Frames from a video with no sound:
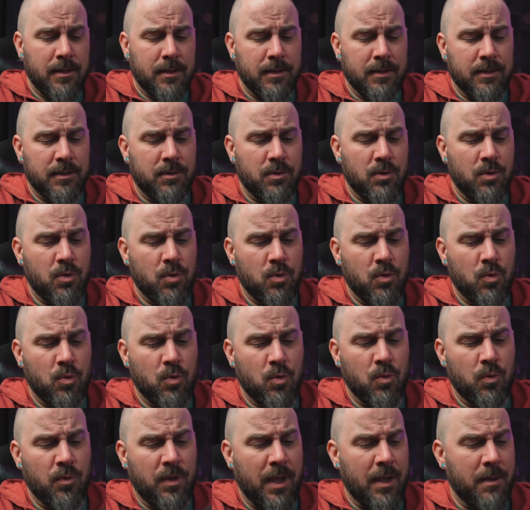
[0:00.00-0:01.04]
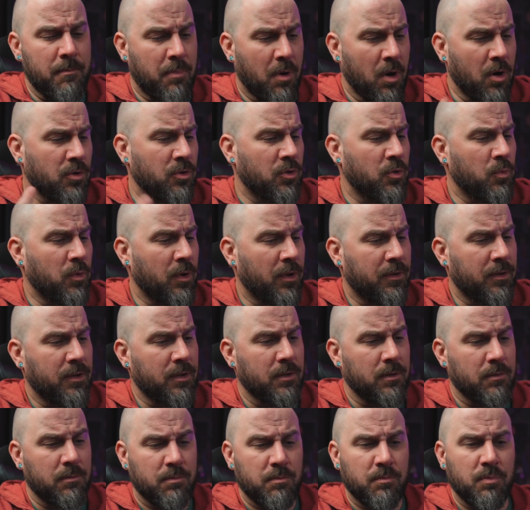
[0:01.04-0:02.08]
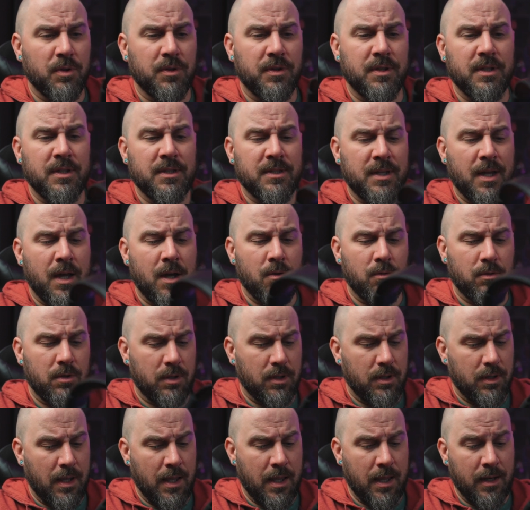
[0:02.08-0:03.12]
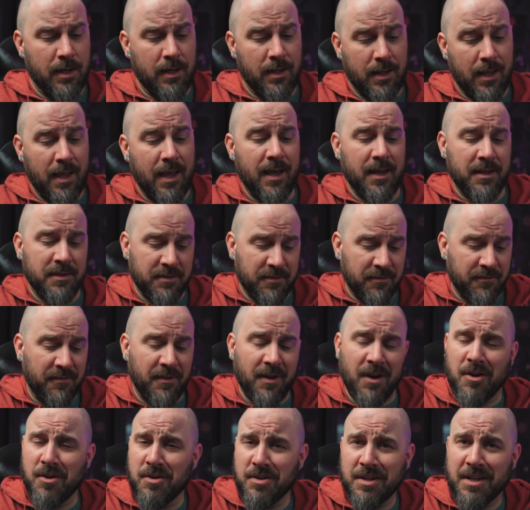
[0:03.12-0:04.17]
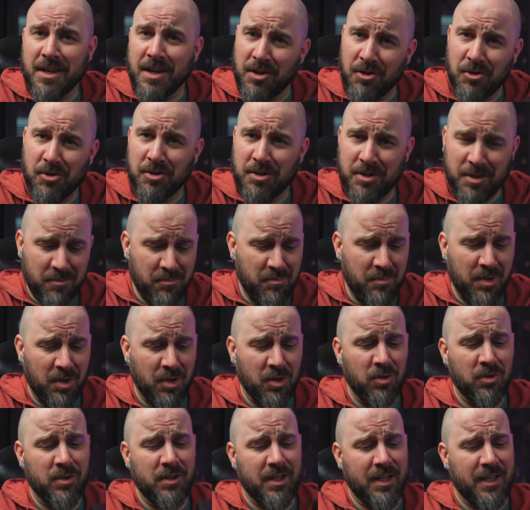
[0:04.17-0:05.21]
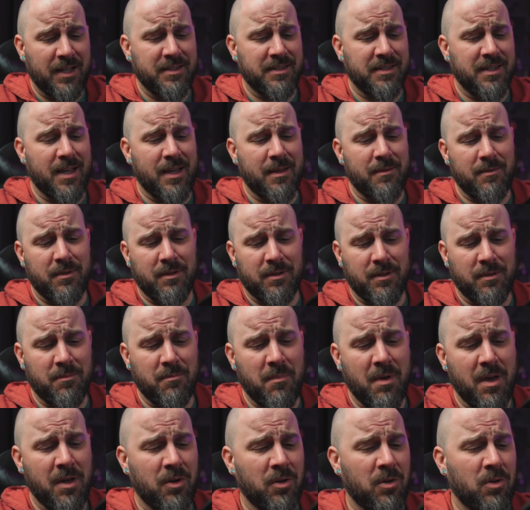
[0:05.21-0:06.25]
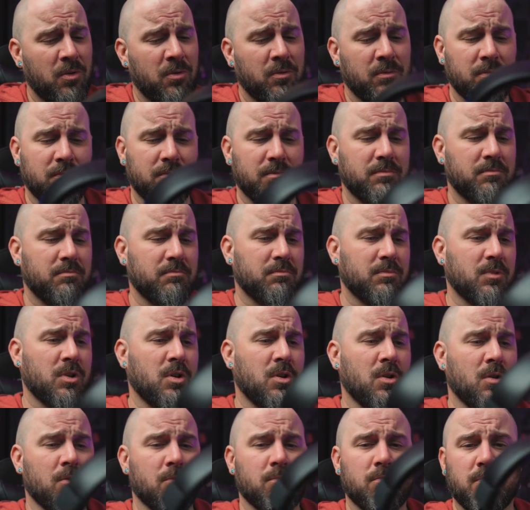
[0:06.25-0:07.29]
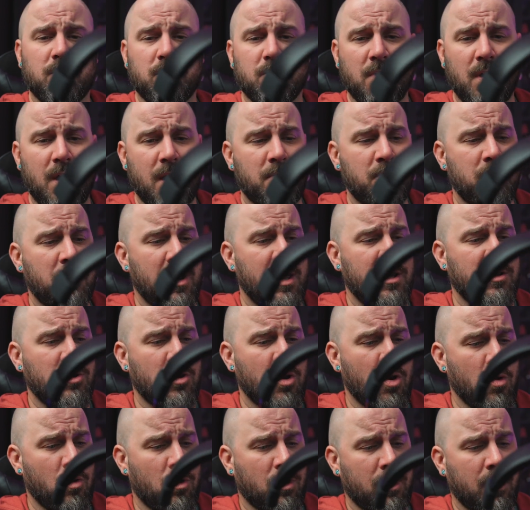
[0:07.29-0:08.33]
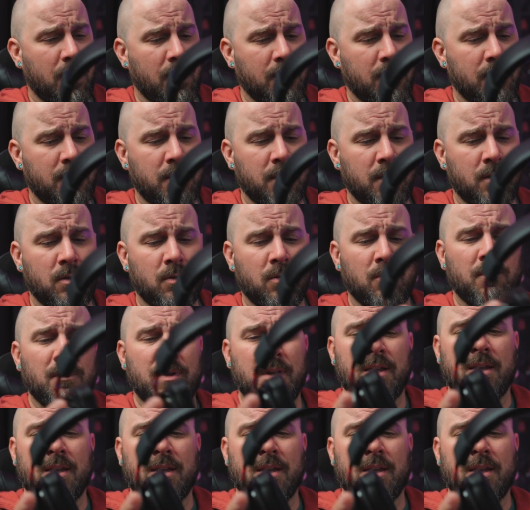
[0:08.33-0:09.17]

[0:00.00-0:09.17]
is who they partnered with to put these out, and it has a very Kennerton build. It has that metal, headband yoke kind of deal,